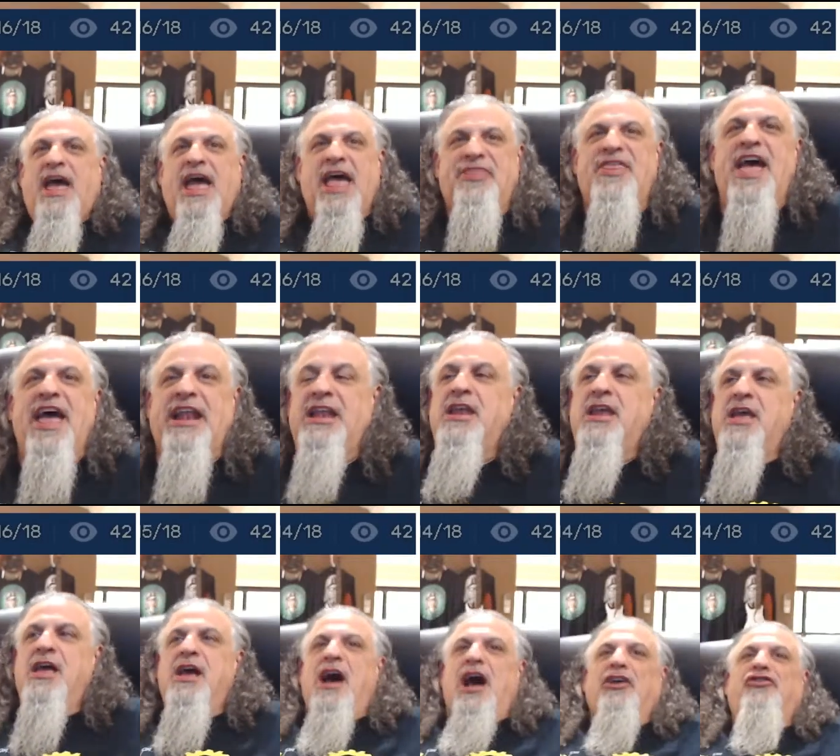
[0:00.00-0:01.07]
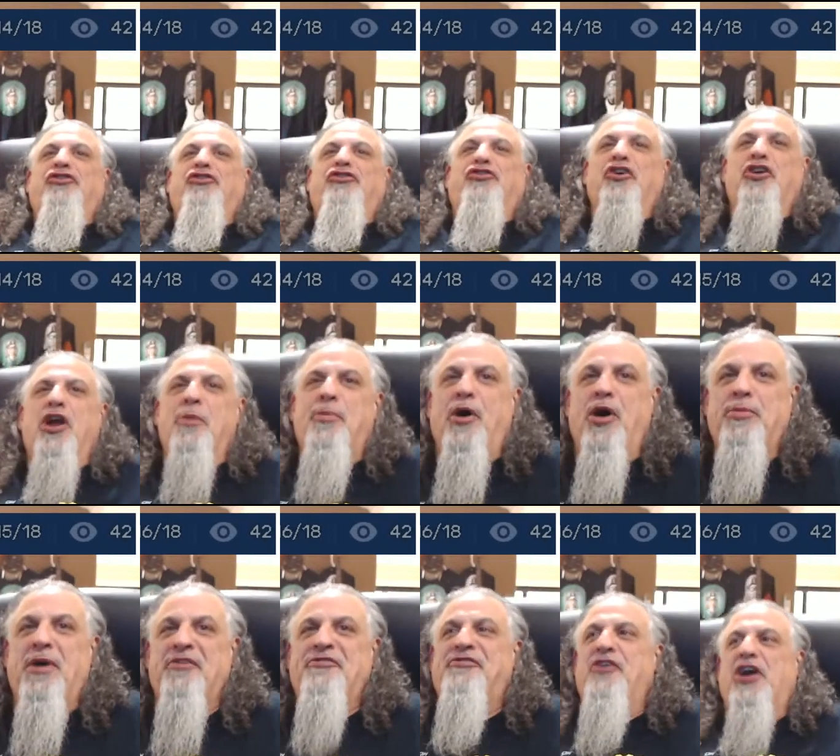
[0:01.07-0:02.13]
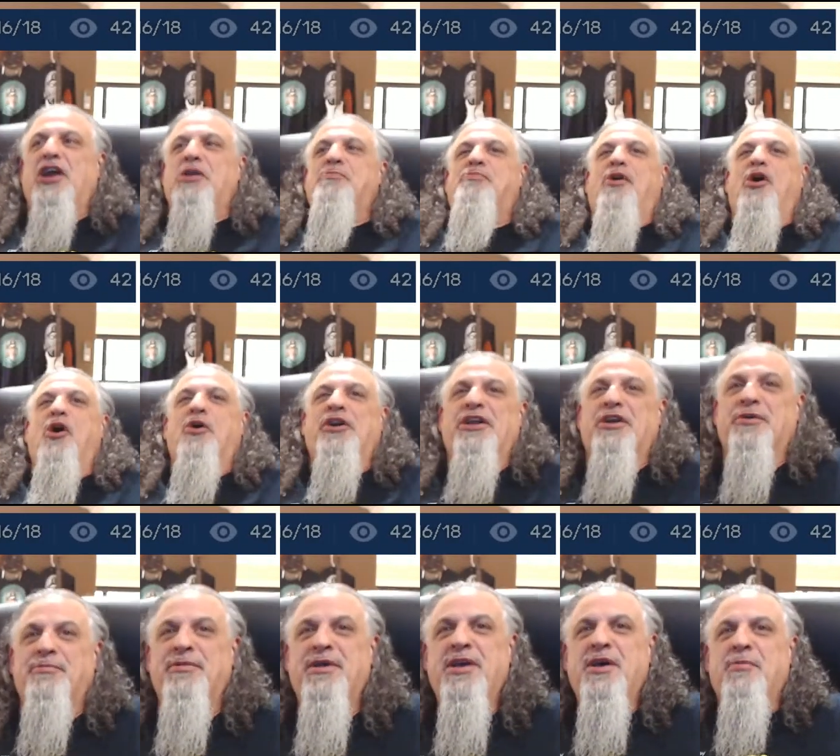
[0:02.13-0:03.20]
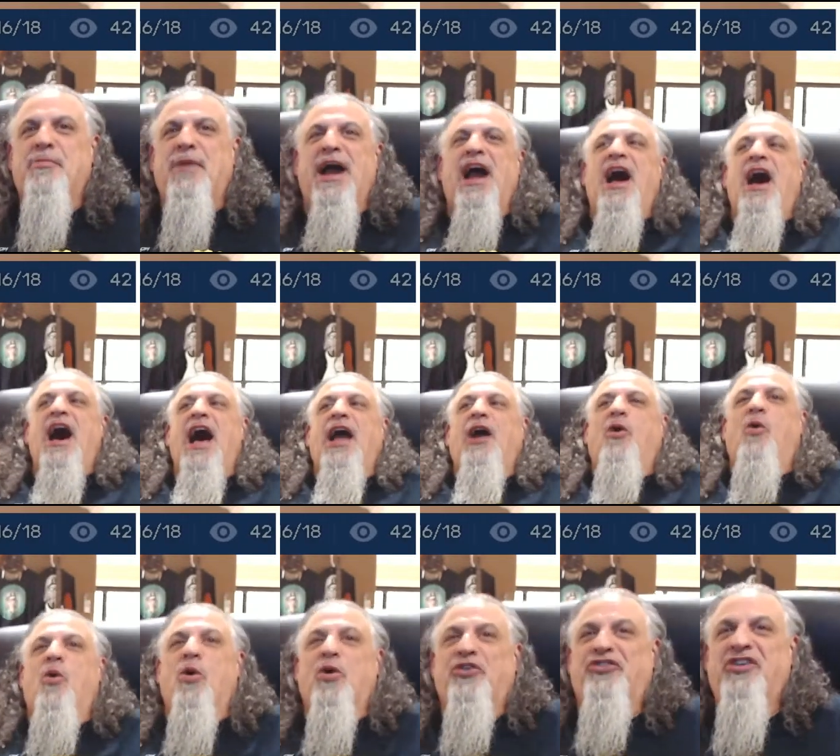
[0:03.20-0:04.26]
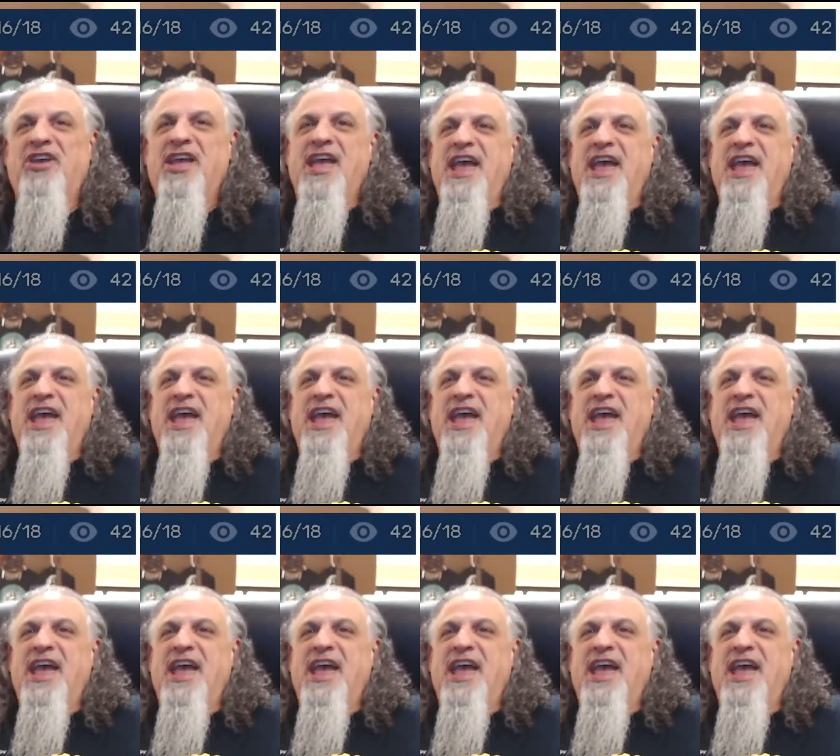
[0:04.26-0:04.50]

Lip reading: And then I stood up on my fucking podium, my high horse,